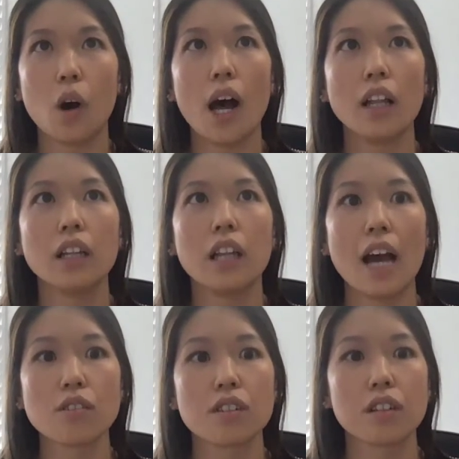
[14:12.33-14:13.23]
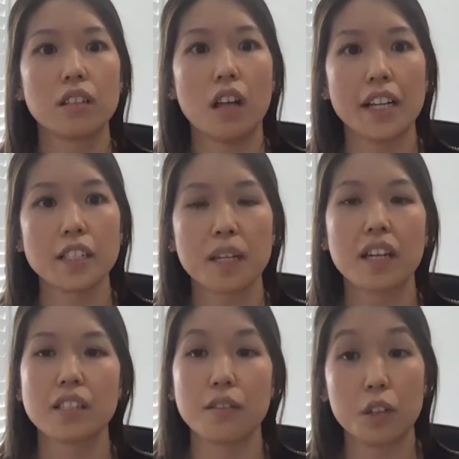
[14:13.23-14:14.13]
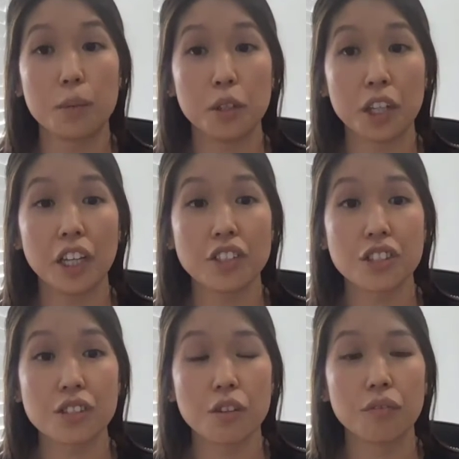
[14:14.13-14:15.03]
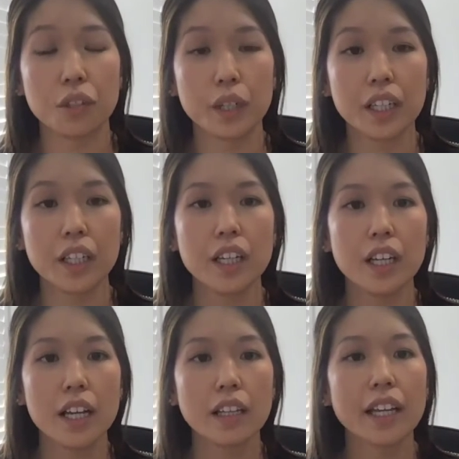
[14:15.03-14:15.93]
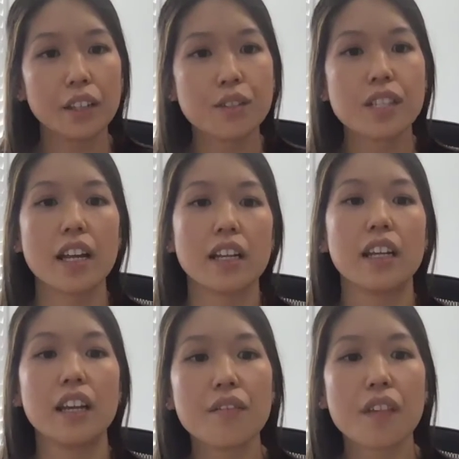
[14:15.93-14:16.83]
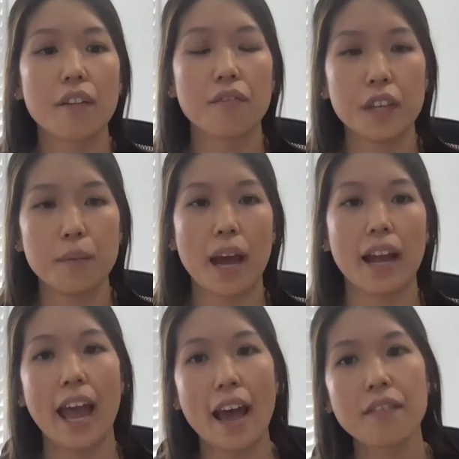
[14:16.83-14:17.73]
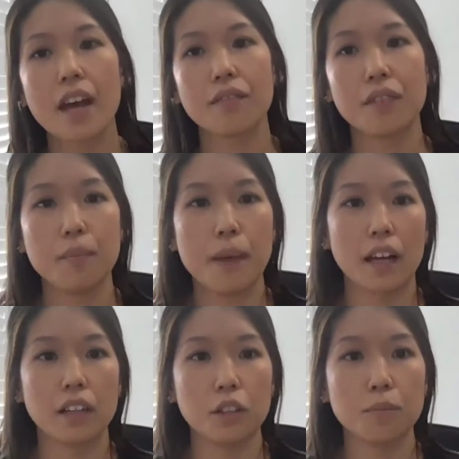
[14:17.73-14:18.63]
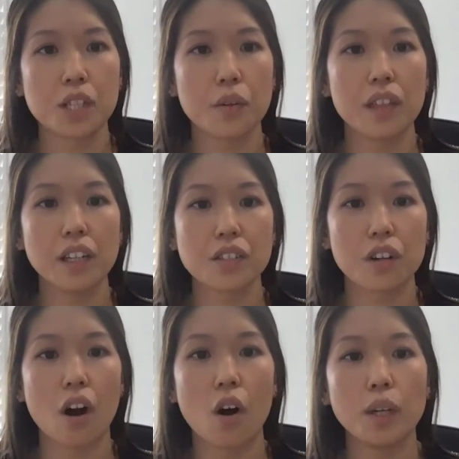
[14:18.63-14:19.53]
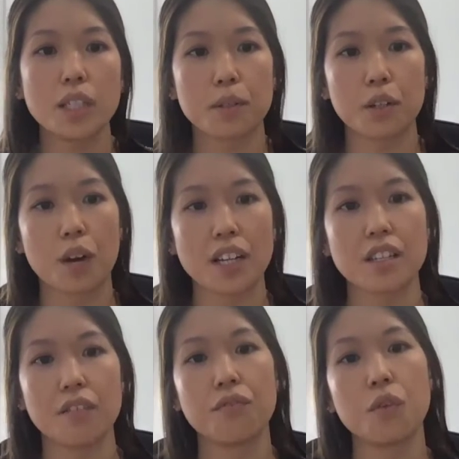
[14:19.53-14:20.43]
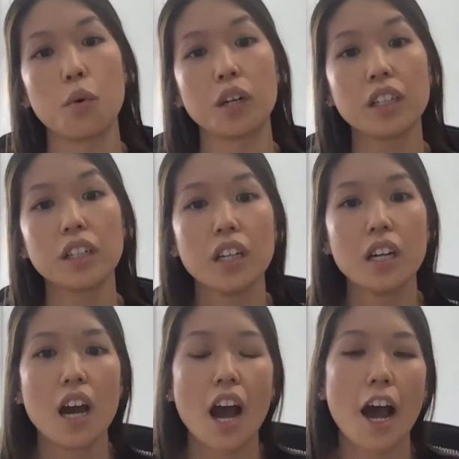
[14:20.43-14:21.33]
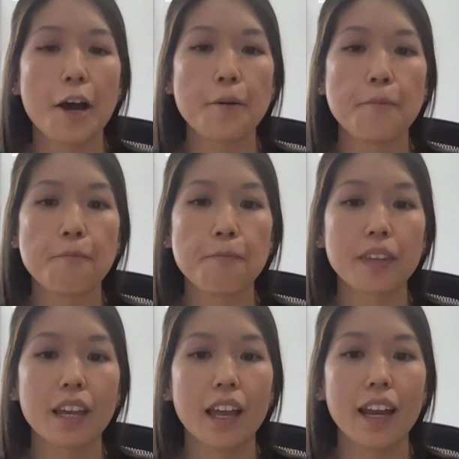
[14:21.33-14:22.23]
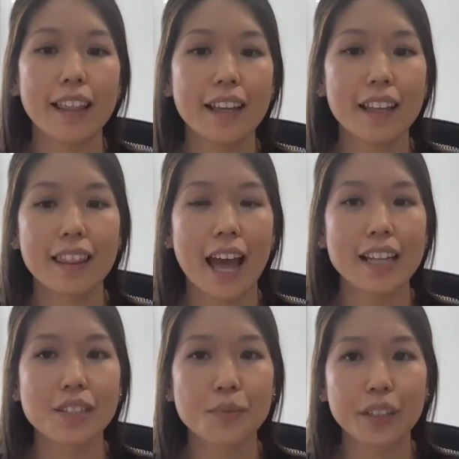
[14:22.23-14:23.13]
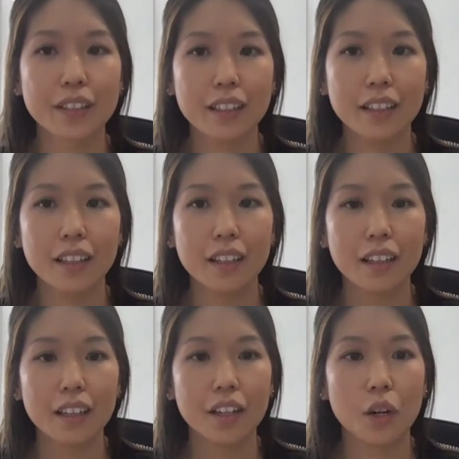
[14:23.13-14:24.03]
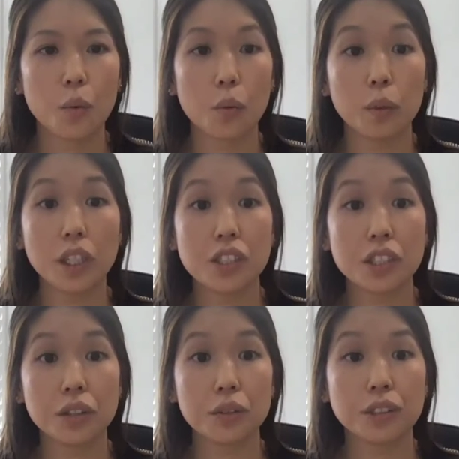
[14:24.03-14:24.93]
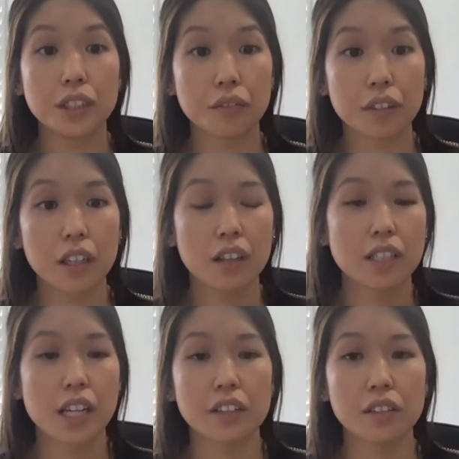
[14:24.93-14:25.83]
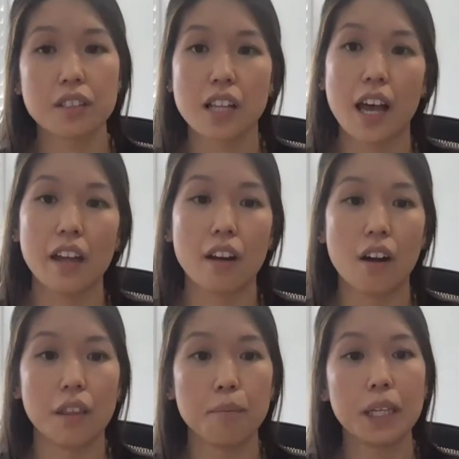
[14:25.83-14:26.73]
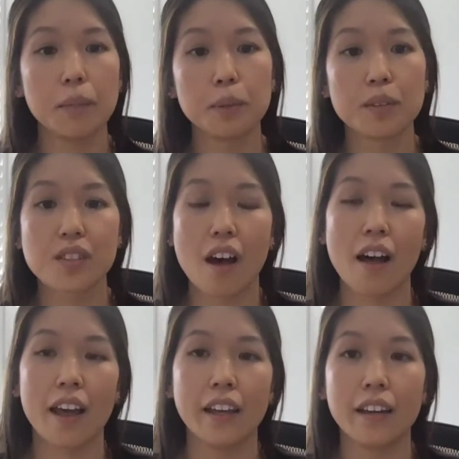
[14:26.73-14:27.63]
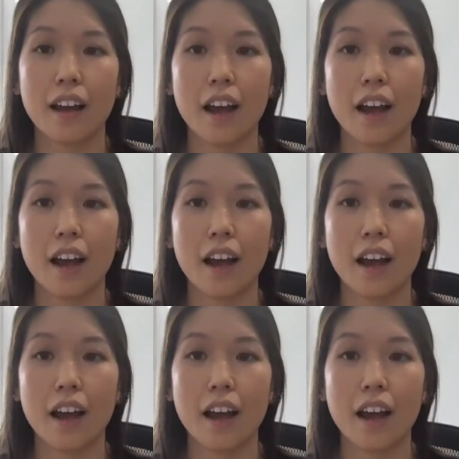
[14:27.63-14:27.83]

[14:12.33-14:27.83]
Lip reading: allows our clients, because the communication is so fluid, like you said, give that feedback, have that feedback loop. So things are always progressing forward. And I think that's really, what we do differently on the technical side, on the people side,